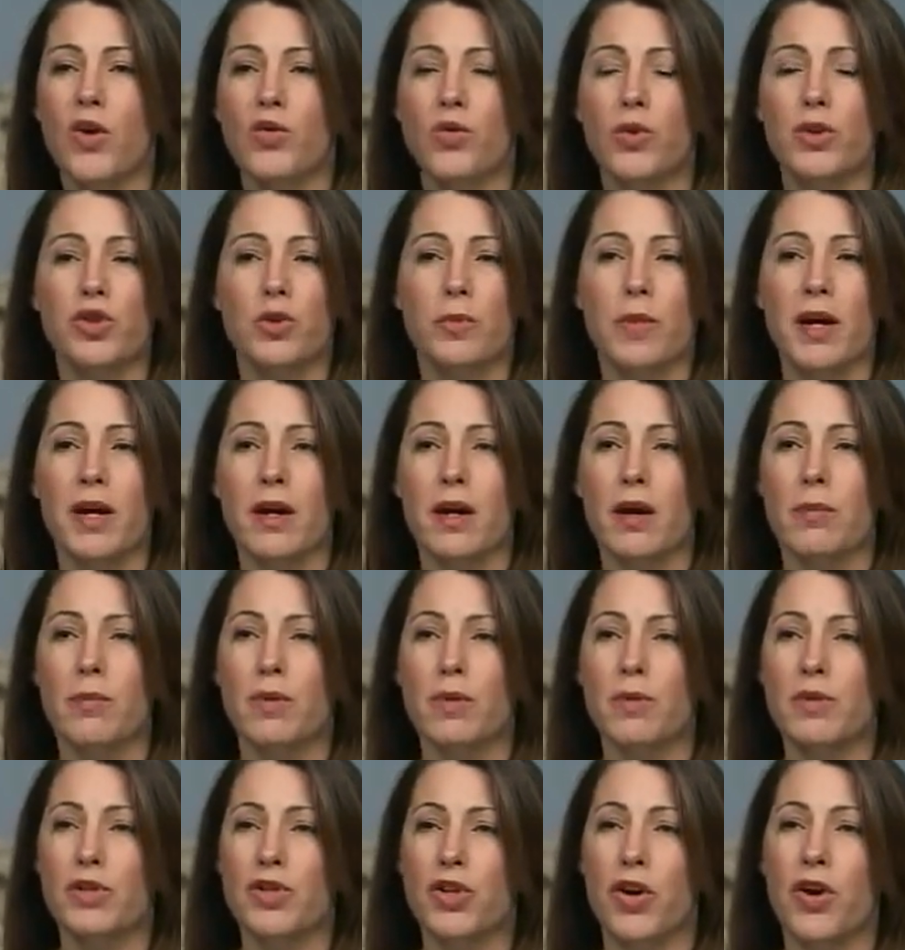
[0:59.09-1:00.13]
which make up a
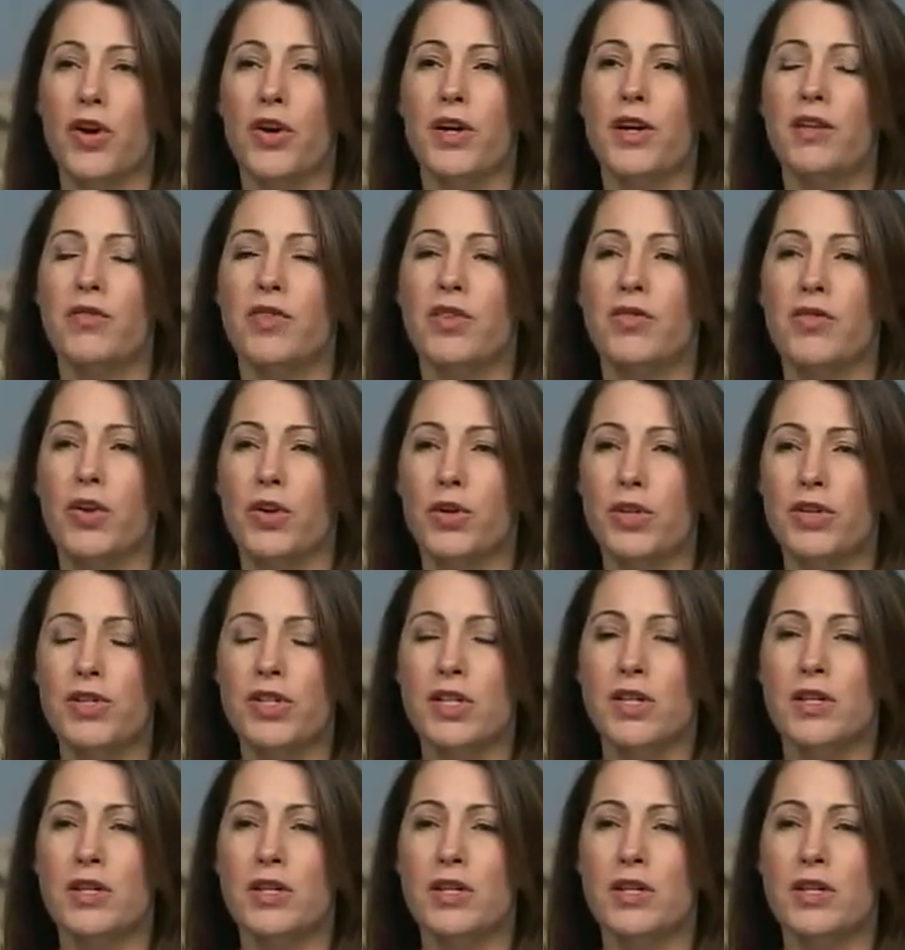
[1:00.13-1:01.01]
majority of the voters in this